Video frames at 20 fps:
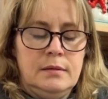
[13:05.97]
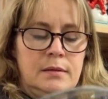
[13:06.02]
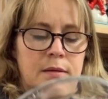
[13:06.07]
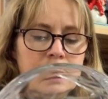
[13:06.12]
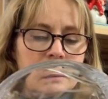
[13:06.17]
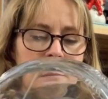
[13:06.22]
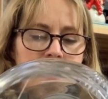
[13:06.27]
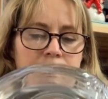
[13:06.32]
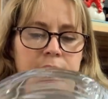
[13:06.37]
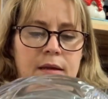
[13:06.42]

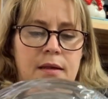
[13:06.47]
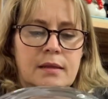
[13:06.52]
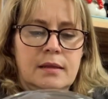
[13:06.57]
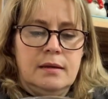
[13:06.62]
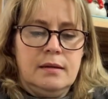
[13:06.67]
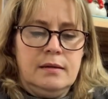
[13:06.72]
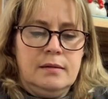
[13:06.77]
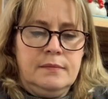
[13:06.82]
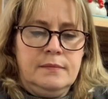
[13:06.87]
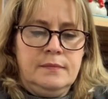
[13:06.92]
Yeah, I like
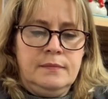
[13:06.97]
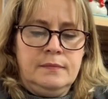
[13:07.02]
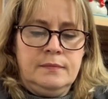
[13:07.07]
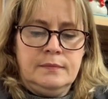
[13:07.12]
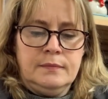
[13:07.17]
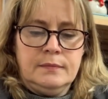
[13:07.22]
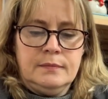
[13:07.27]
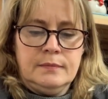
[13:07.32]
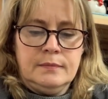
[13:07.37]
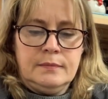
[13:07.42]
that.
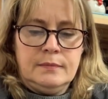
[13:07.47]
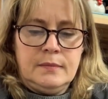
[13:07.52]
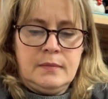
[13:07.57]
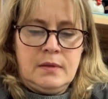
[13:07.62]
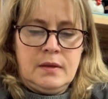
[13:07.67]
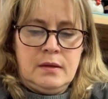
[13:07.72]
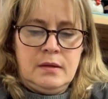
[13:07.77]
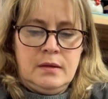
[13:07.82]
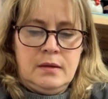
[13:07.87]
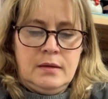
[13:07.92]

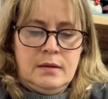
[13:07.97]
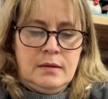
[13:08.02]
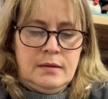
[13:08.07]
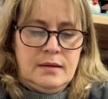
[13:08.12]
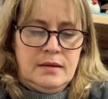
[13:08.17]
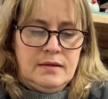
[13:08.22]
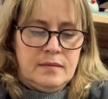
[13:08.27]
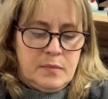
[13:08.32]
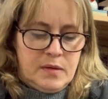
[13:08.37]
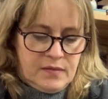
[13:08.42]

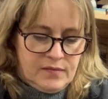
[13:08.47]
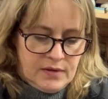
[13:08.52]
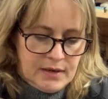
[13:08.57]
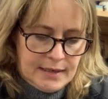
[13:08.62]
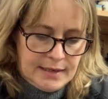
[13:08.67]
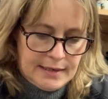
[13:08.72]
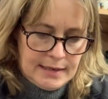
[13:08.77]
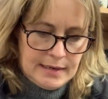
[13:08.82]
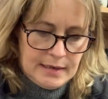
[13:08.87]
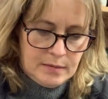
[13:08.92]
Needs a bit of a
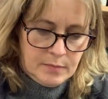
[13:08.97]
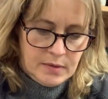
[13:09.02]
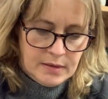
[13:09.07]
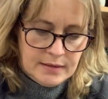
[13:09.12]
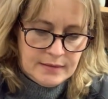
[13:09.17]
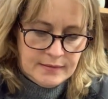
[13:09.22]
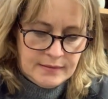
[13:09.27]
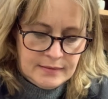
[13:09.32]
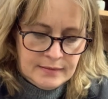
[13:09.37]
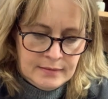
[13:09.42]
clean, but
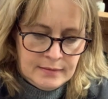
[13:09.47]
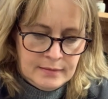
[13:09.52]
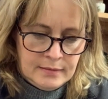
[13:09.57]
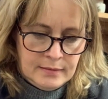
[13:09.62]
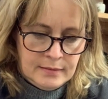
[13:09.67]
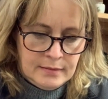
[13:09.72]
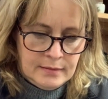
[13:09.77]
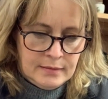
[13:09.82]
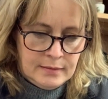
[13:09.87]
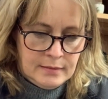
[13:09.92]
it
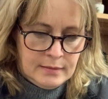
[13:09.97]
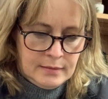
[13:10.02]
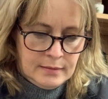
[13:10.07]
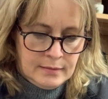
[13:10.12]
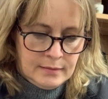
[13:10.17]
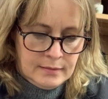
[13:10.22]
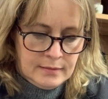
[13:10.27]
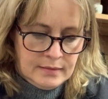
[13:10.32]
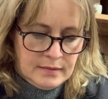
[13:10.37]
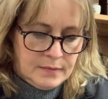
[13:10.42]

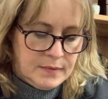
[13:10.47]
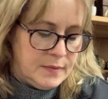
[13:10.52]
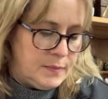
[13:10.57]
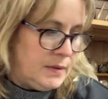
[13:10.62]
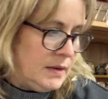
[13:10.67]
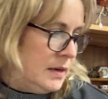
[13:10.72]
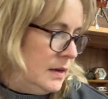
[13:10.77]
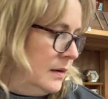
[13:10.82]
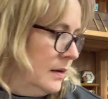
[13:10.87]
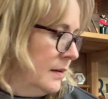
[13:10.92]
seems to be
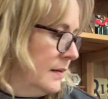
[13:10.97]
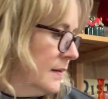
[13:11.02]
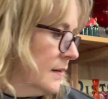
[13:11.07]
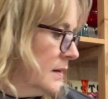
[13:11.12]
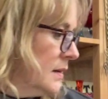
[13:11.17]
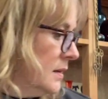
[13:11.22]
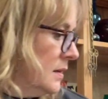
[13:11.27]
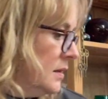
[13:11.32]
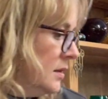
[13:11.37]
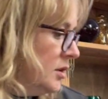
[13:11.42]
in nice
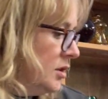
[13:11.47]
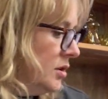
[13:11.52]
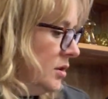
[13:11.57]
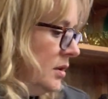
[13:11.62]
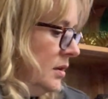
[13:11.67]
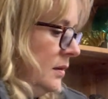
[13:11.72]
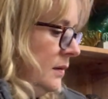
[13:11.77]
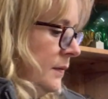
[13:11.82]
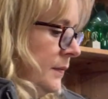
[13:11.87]
condition.